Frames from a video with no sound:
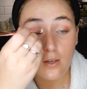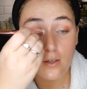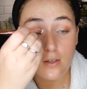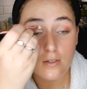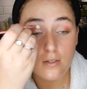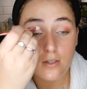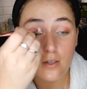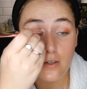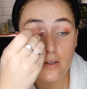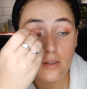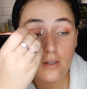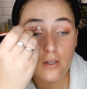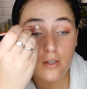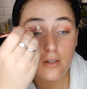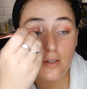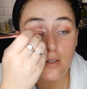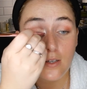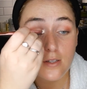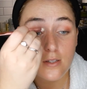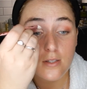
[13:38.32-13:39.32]
Yeah, so I
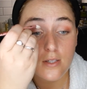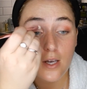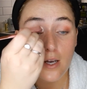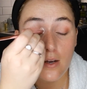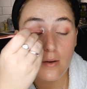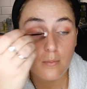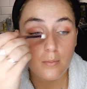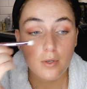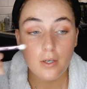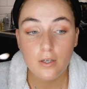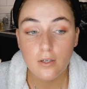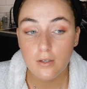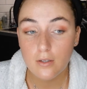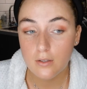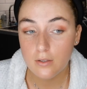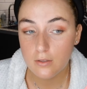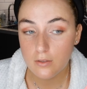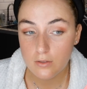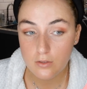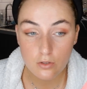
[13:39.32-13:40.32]
think that's how I'm
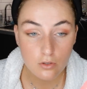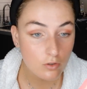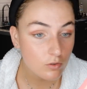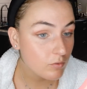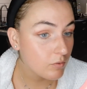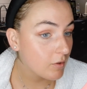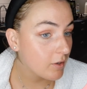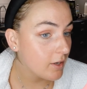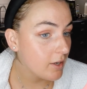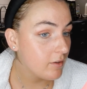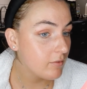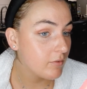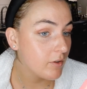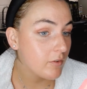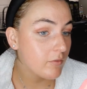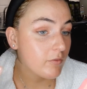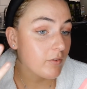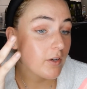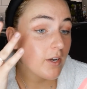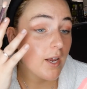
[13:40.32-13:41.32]
gonna sort of leave
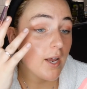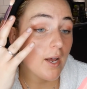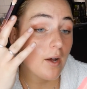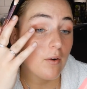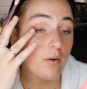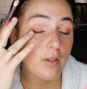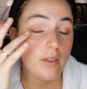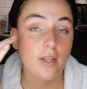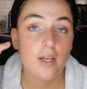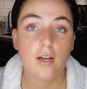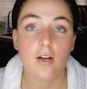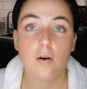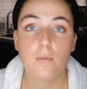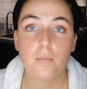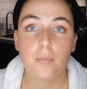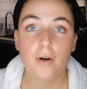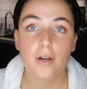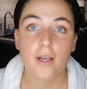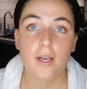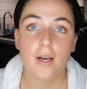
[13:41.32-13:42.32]
it for now, and then I'll
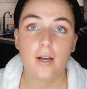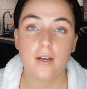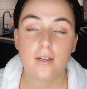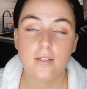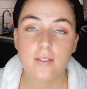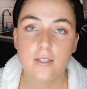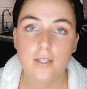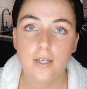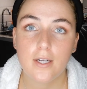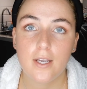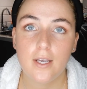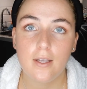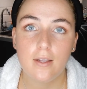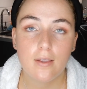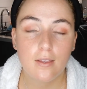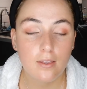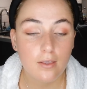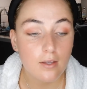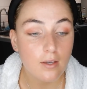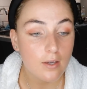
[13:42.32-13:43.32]
bring it
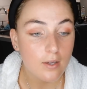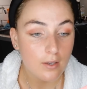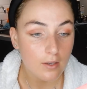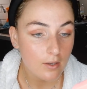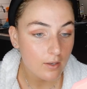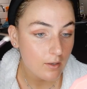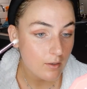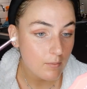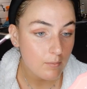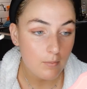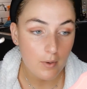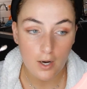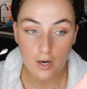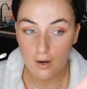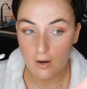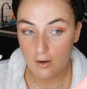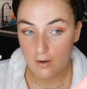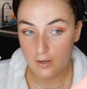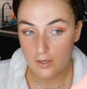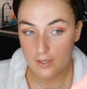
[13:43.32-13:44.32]
underneath my
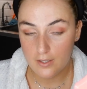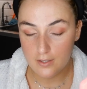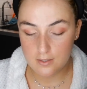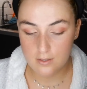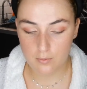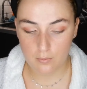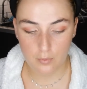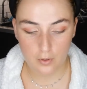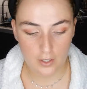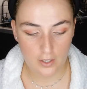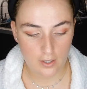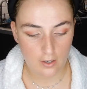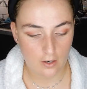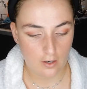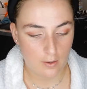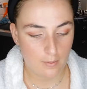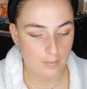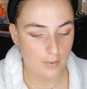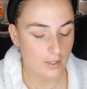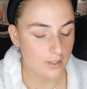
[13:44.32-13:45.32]
eyes when
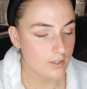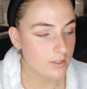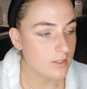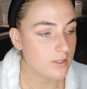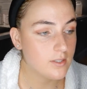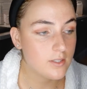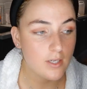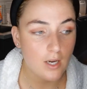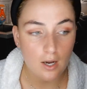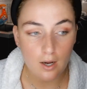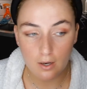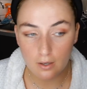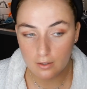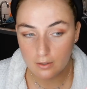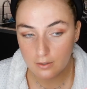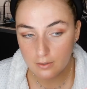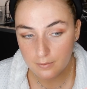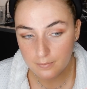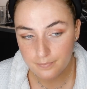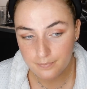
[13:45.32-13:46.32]
I'm
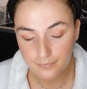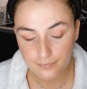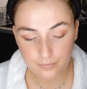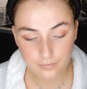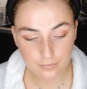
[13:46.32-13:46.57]
done.